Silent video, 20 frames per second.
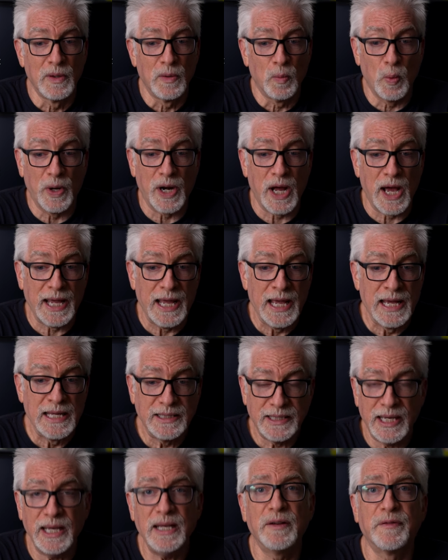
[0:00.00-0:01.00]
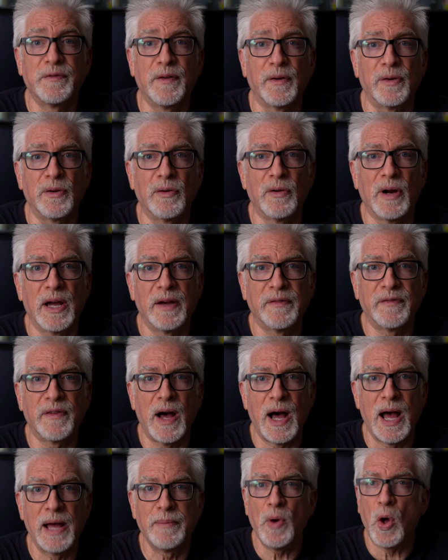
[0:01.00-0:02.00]
When I take a photograph,
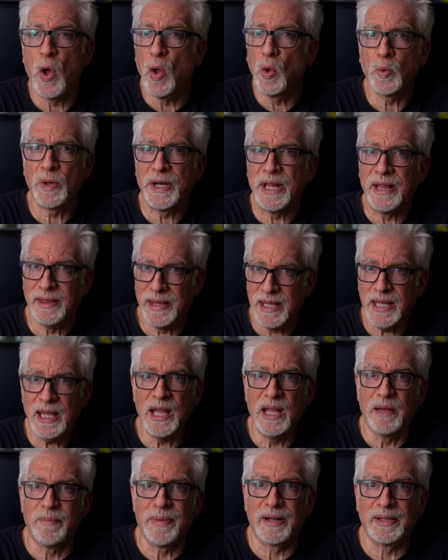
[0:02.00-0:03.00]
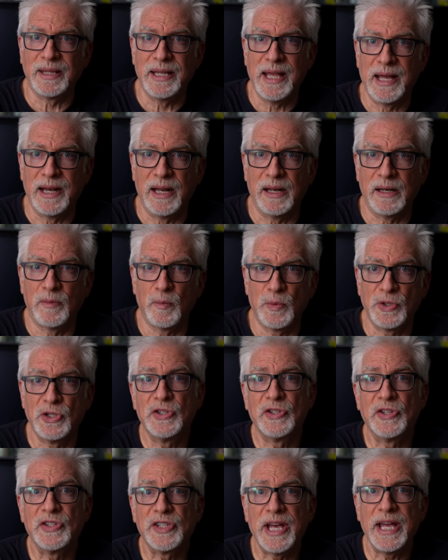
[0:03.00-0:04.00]
I'm already thinking about the edit, which
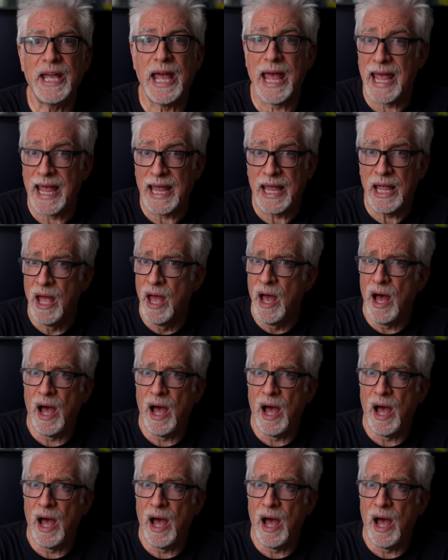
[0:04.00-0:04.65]
is to say, A,